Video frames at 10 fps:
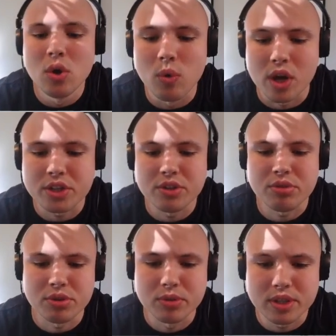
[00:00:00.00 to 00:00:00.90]
walk you
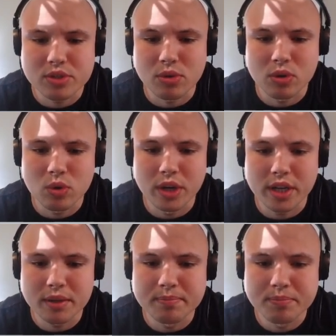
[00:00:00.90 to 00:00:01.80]
through this real
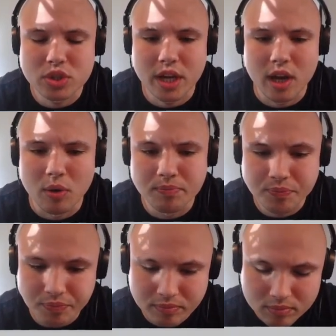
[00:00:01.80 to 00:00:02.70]
quick. So
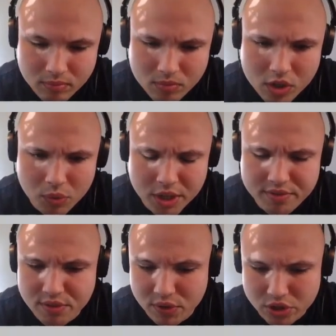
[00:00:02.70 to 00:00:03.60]
we've
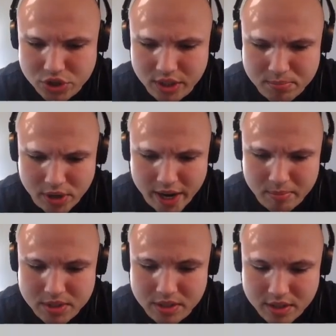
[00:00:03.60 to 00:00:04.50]
virtually
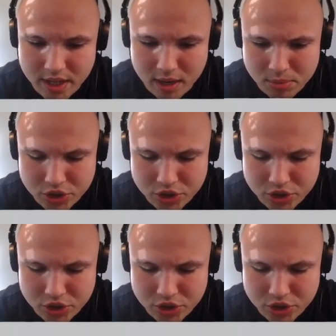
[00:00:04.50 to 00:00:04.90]
prepped the upper